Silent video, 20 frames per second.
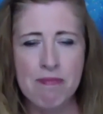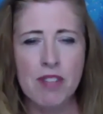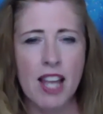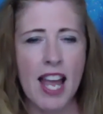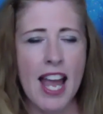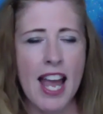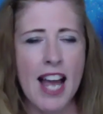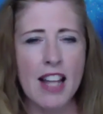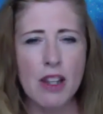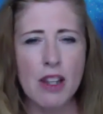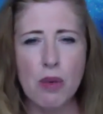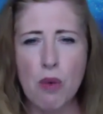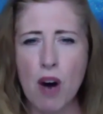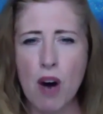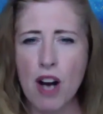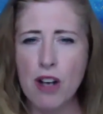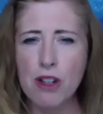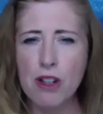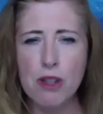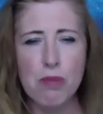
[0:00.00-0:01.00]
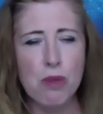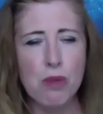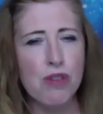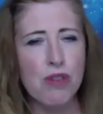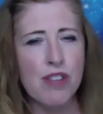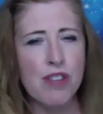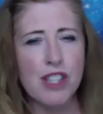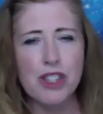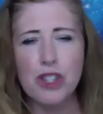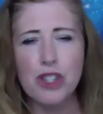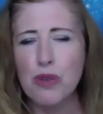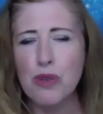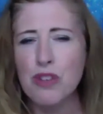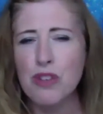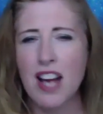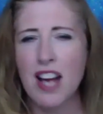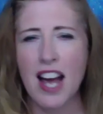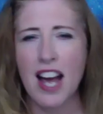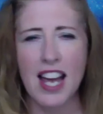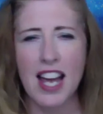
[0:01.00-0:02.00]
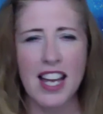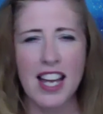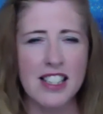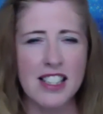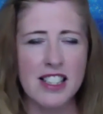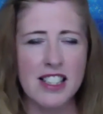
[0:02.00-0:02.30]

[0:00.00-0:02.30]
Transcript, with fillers: and the water's moving so nice.